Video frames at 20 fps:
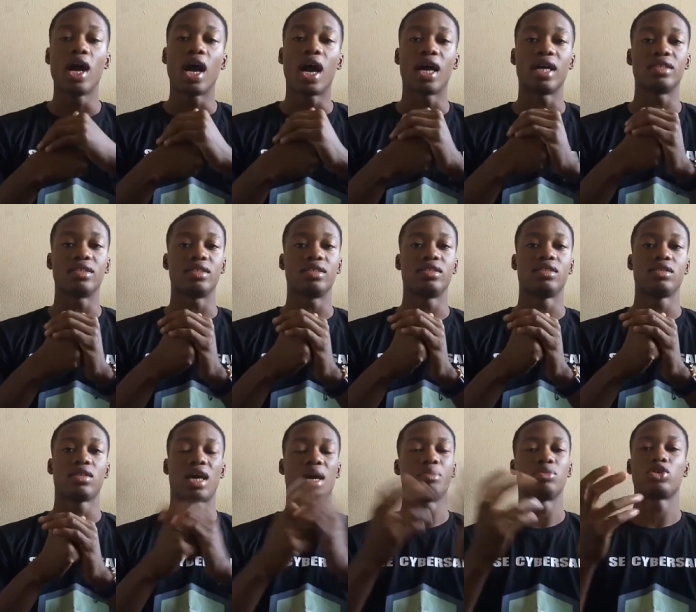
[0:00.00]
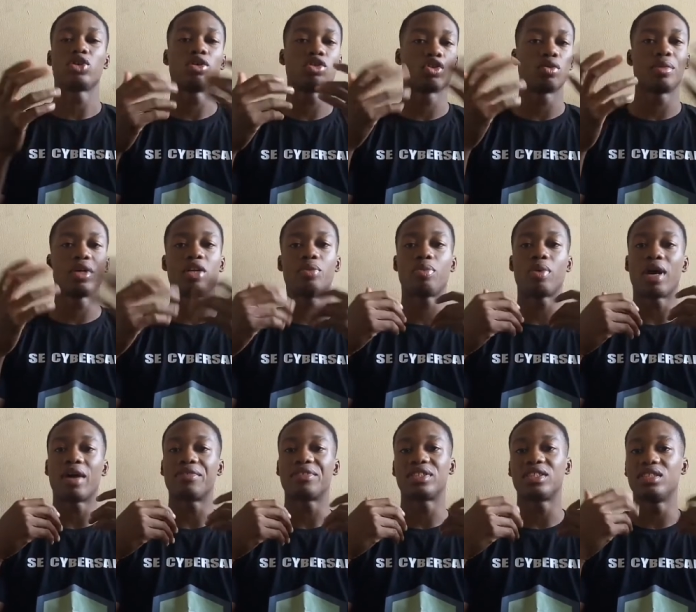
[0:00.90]
And I'm sure so many people
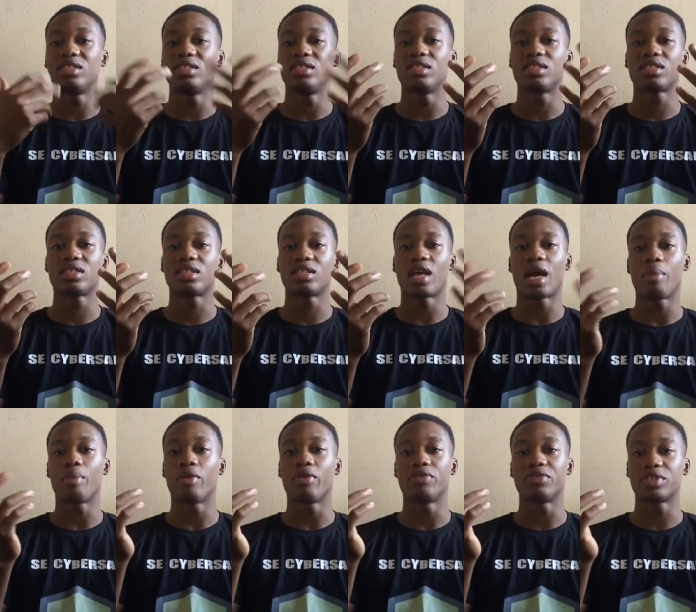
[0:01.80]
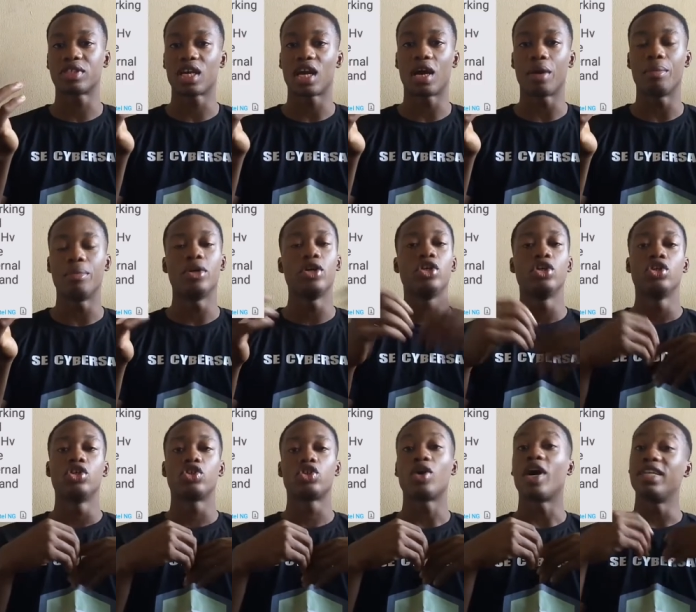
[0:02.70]
have seen this type of scam.
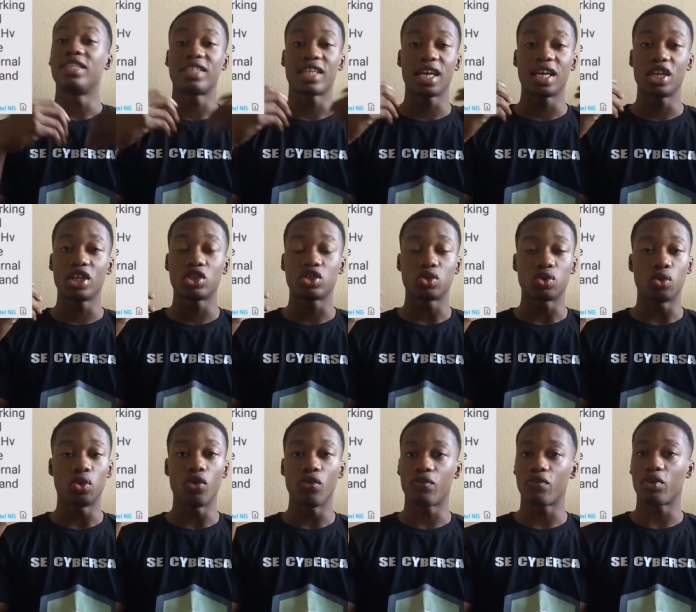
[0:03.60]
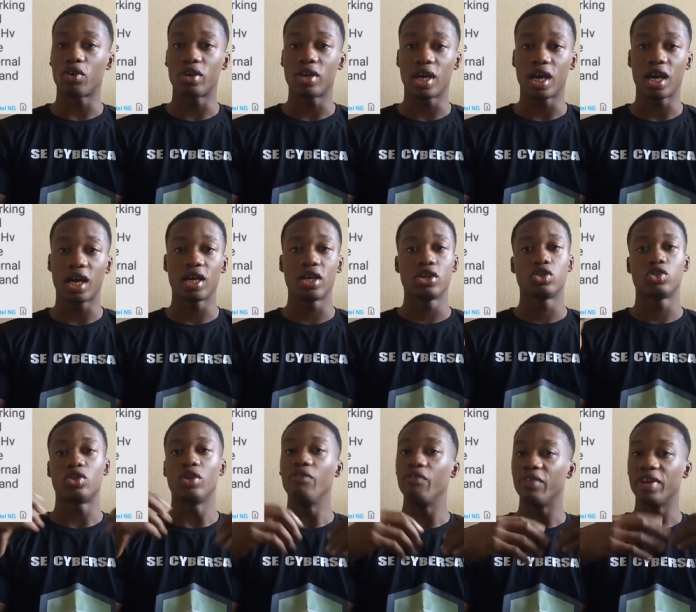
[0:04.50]
So I decided to go further
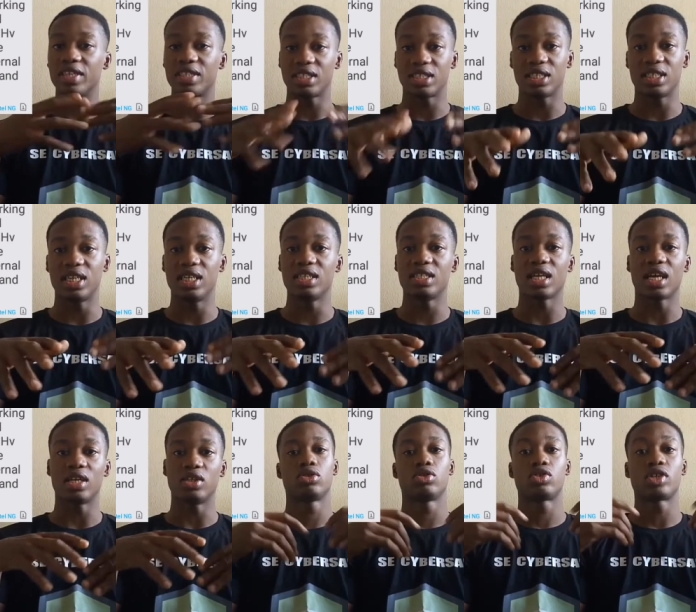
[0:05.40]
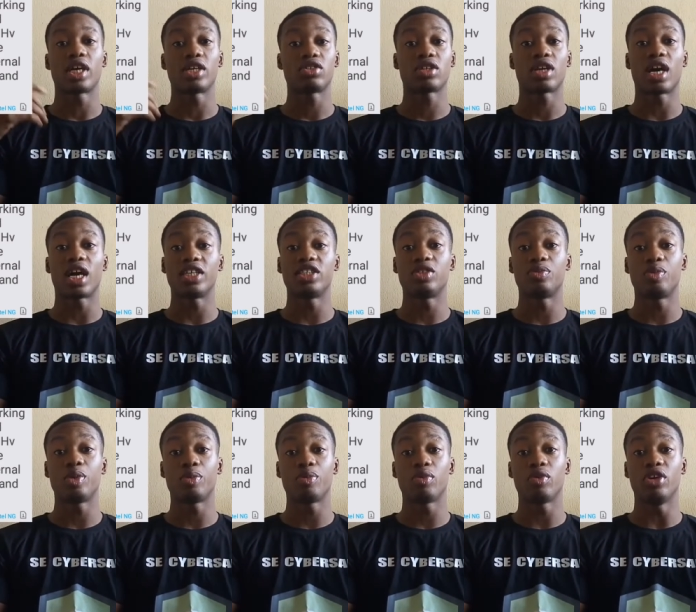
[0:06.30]
to investigate and to try to catch the
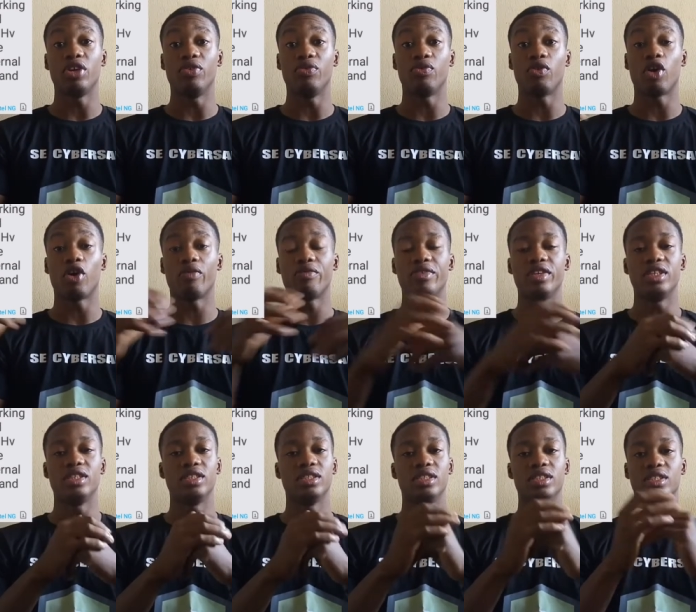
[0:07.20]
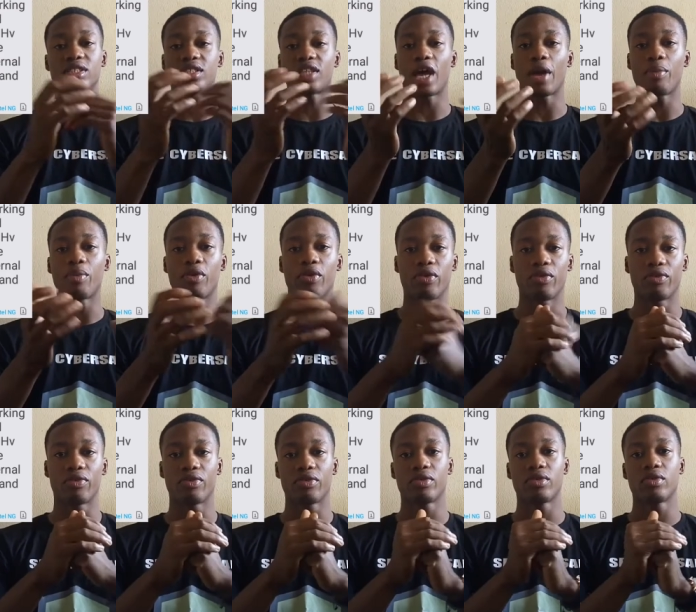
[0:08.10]
people involved in this type of
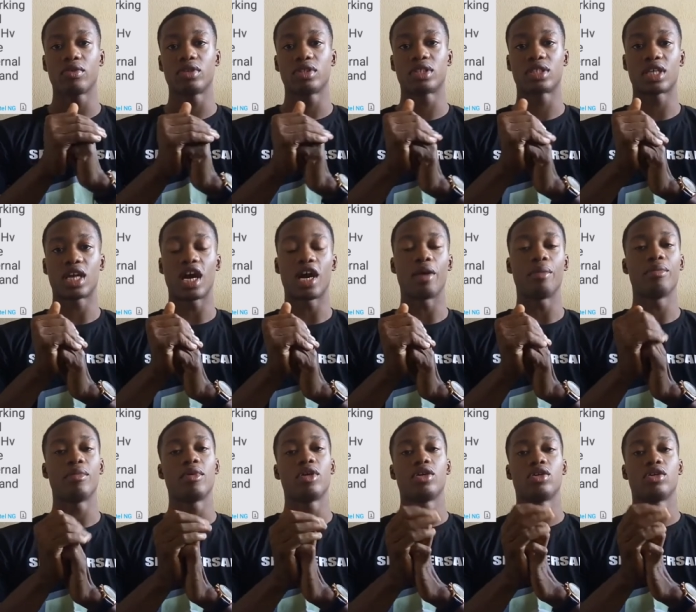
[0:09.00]
scam.